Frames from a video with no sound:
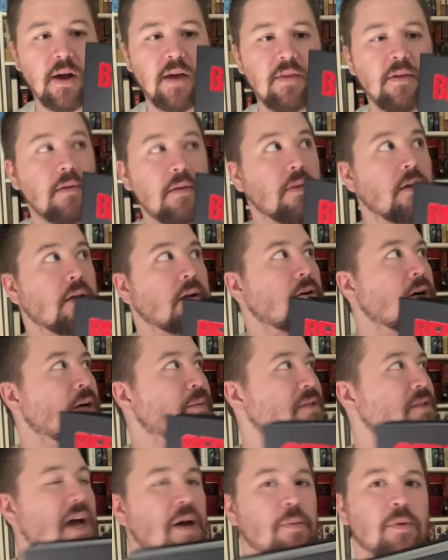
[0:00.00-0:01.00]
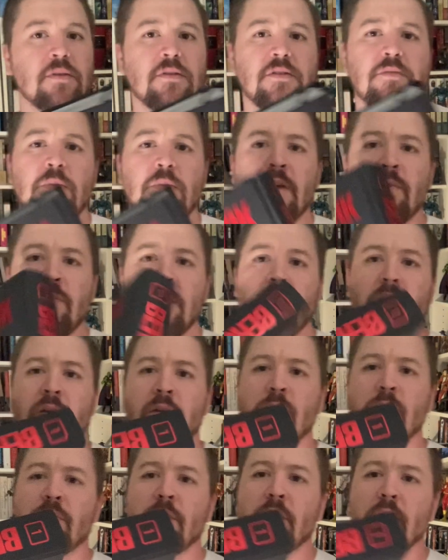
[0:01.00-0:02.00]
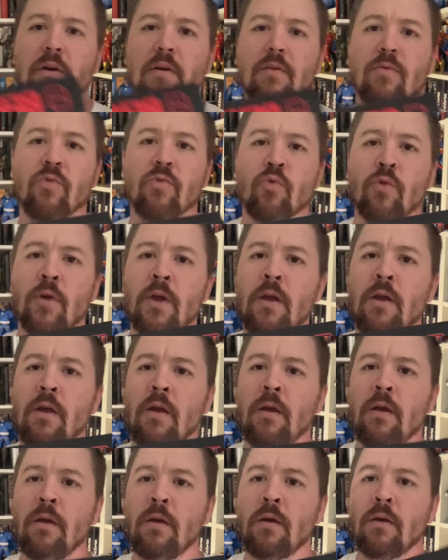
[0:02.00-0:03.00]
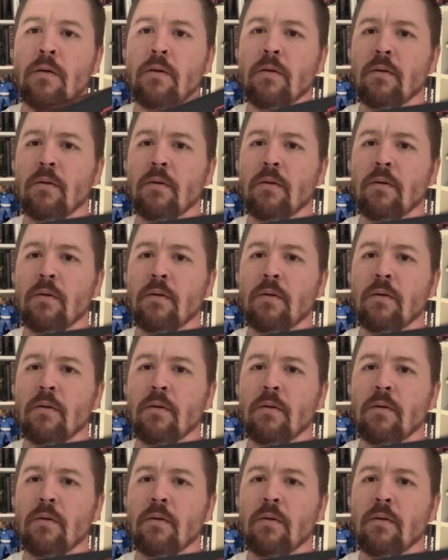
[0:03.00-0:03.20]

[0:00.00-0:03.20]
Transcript: I think the eclipse happens maybe in book 3